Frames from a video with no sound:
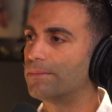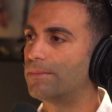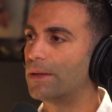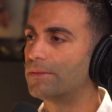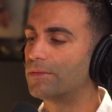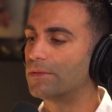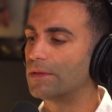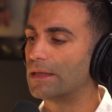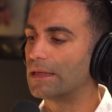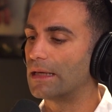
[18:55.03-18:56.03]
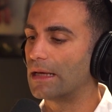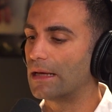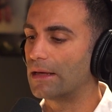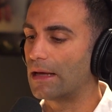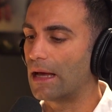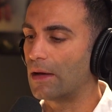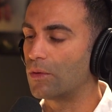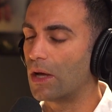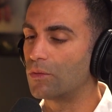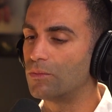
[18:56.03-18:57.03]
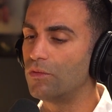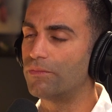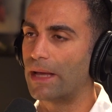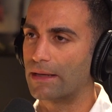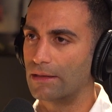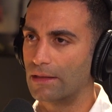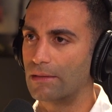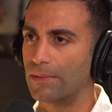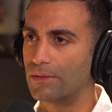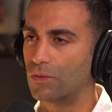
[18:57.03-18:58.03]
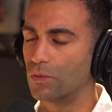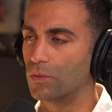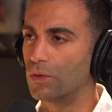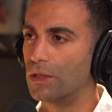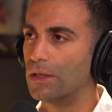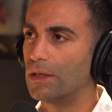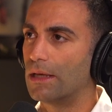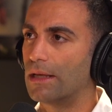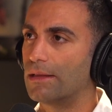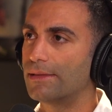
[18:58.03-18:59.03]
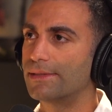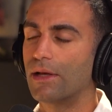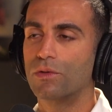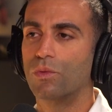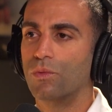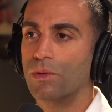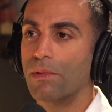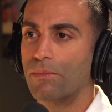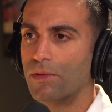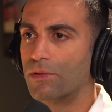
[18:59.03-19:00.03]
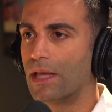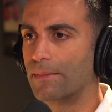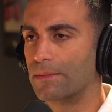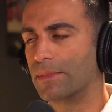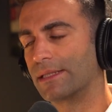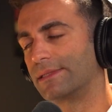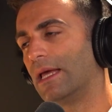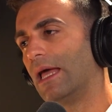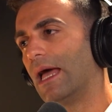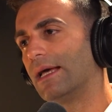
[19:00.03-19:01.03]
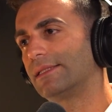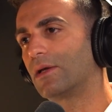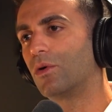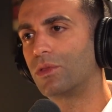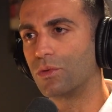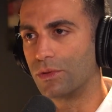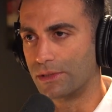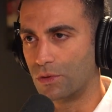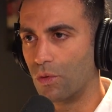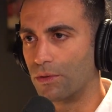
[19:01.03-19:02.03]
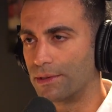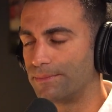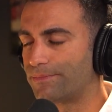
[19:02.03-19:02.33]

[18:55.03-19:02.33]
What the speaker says: But I would move back a little bit to, let's start with when my brother came in. Because as I go through the story,